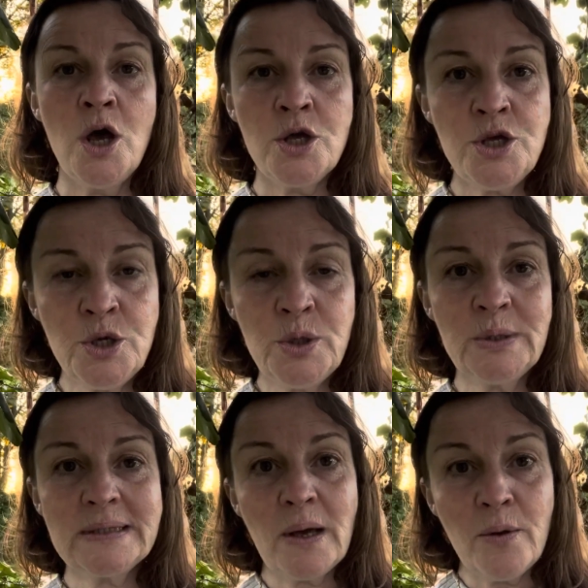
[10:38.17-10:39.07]

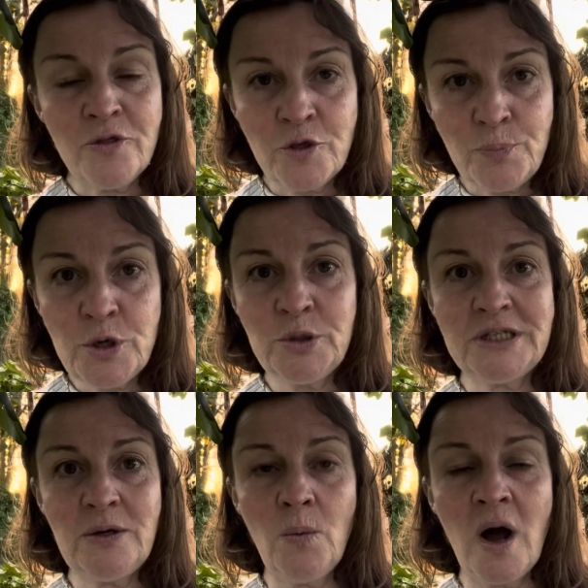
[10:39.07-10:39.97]
Use the
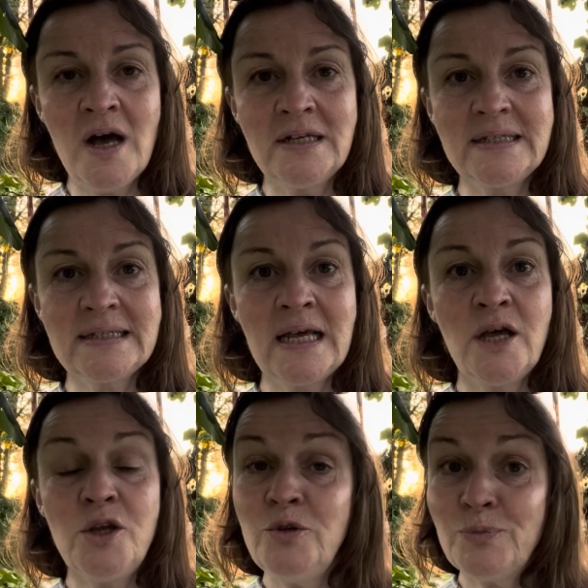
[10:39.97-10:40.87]
beauty words,
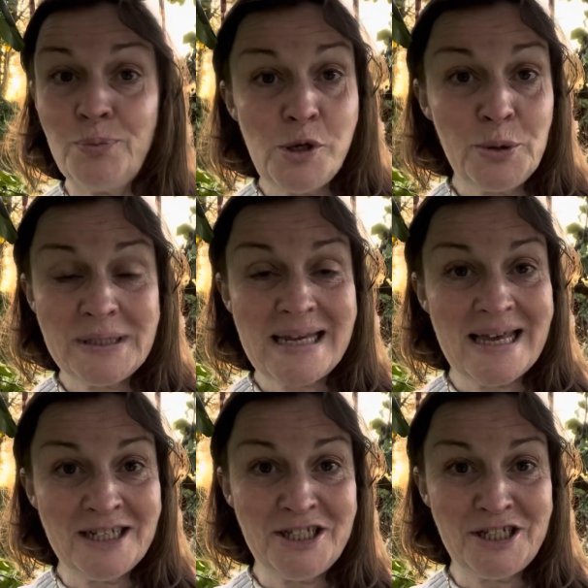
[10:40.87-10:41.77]
use beauty
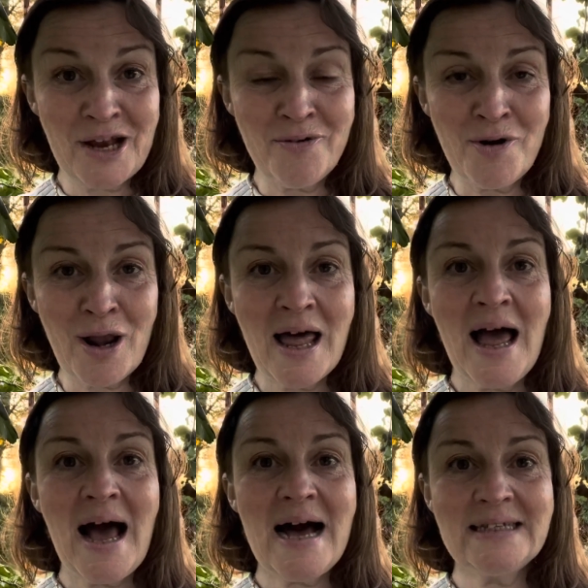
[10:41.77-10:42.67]
in general
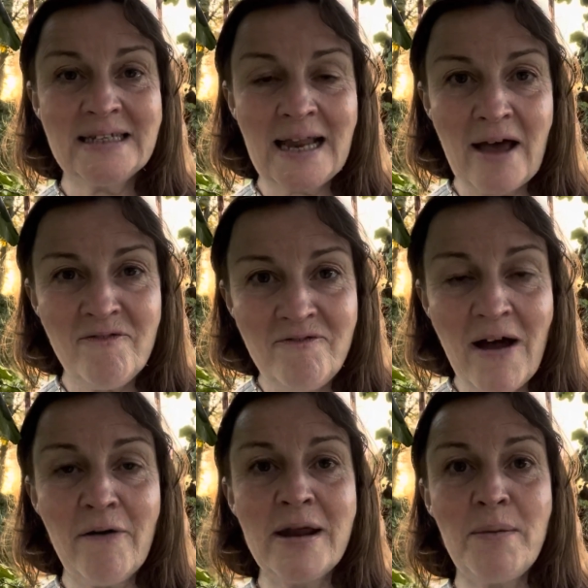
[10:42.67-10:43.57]
as a
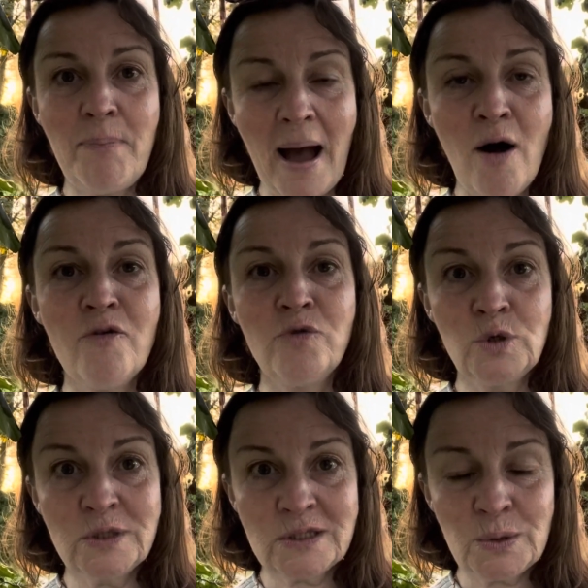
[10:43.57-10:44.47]
very
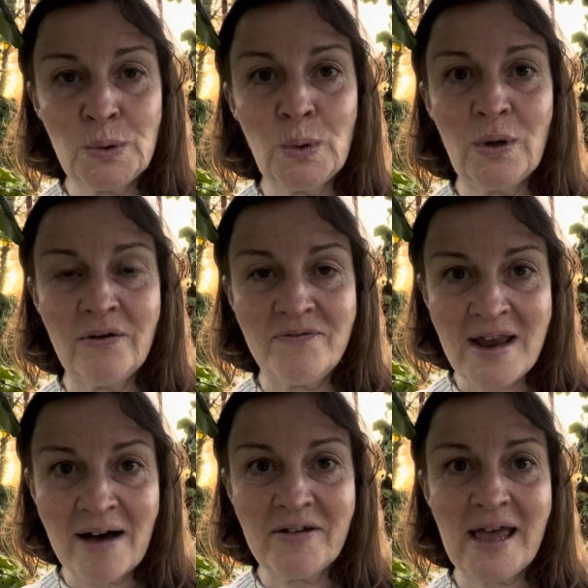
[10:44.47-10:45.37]
powerful tool of
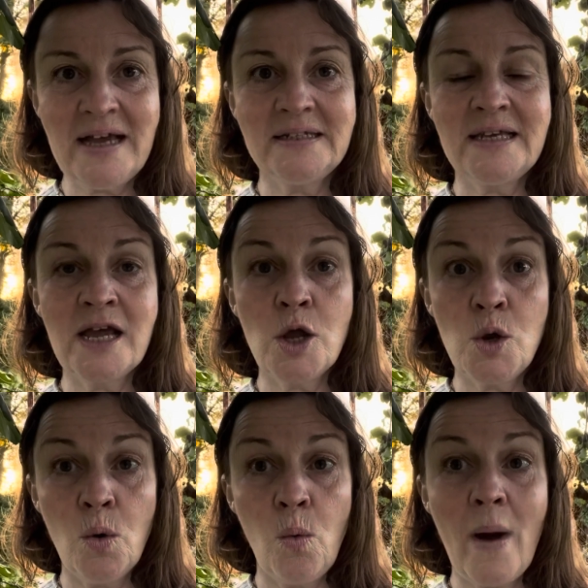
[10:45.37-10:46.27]
navigating
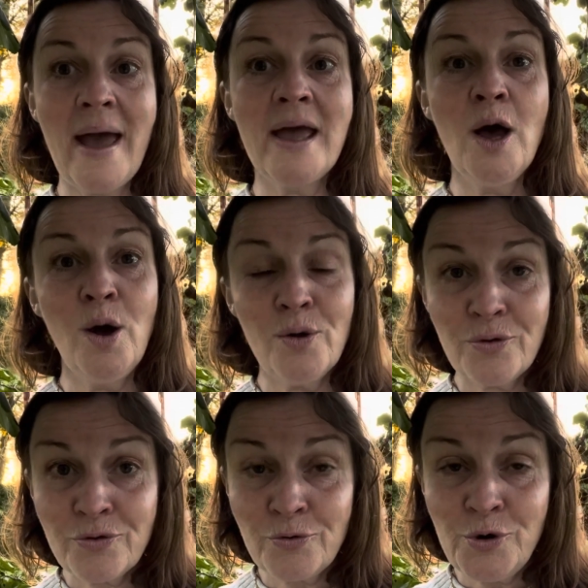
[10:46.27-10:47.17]
your way
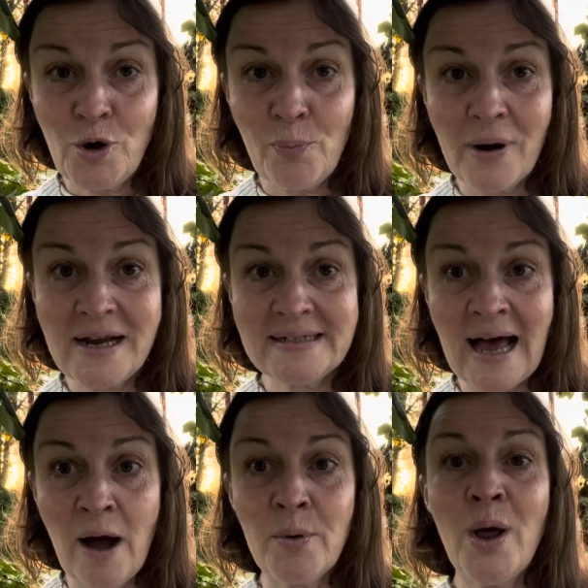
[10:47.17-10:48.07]
through your
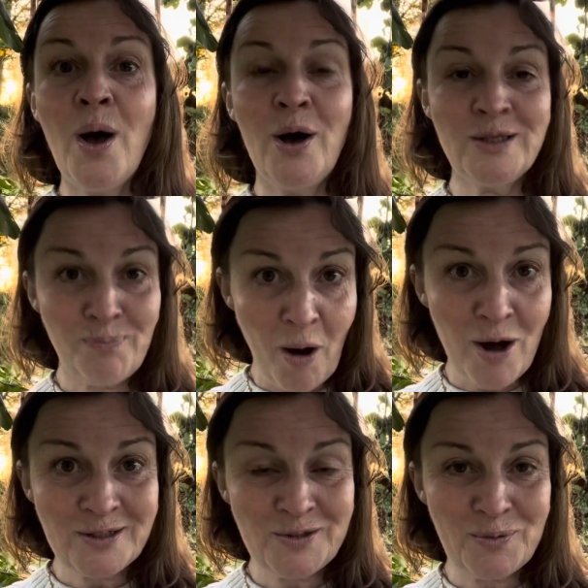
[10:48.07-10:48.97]
breakdown and
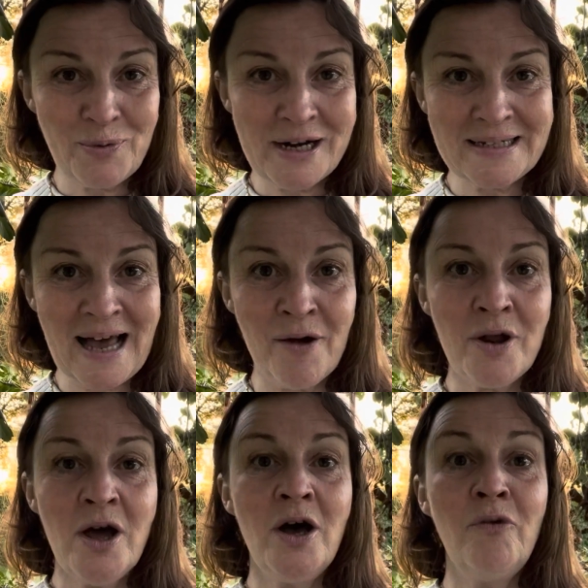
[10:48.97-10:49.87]
past your breakdown.
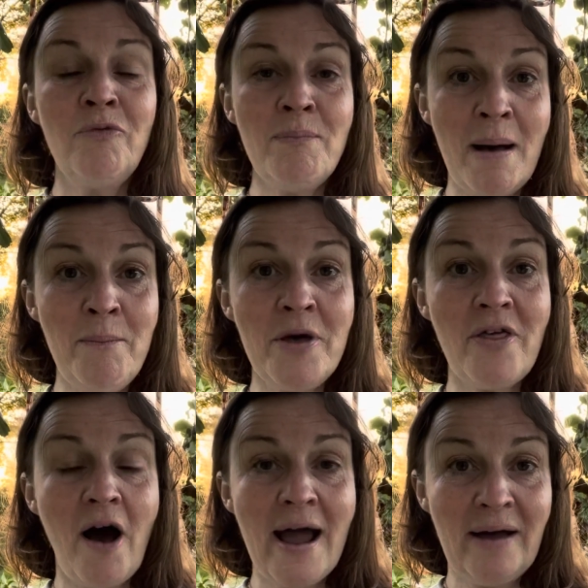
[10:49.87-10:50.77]
Remember
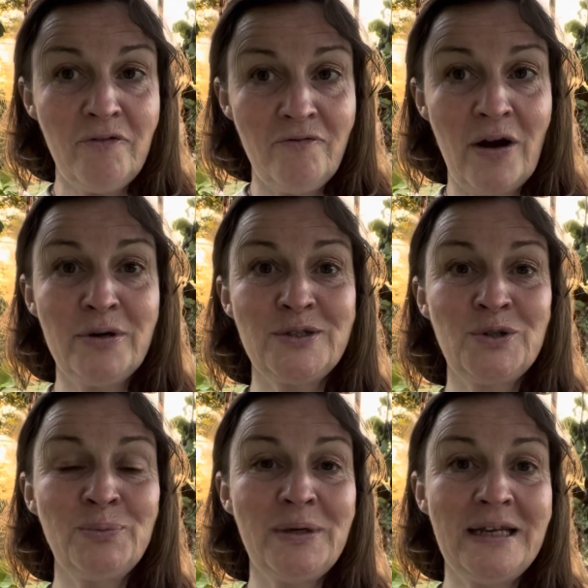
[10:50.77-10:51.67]
that I have a very
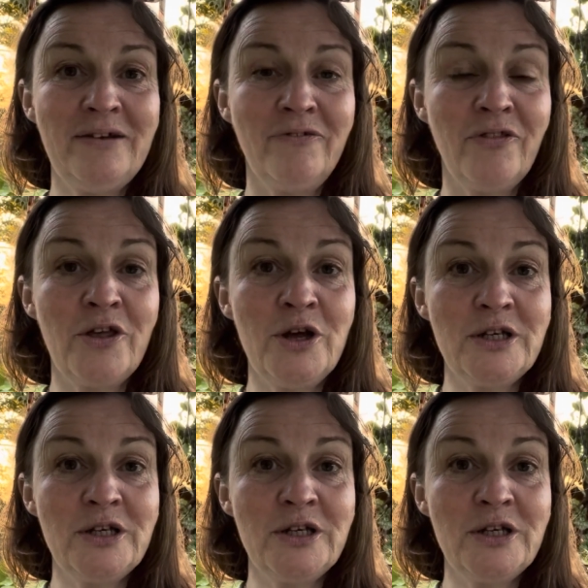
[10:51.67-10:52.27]
strong belief that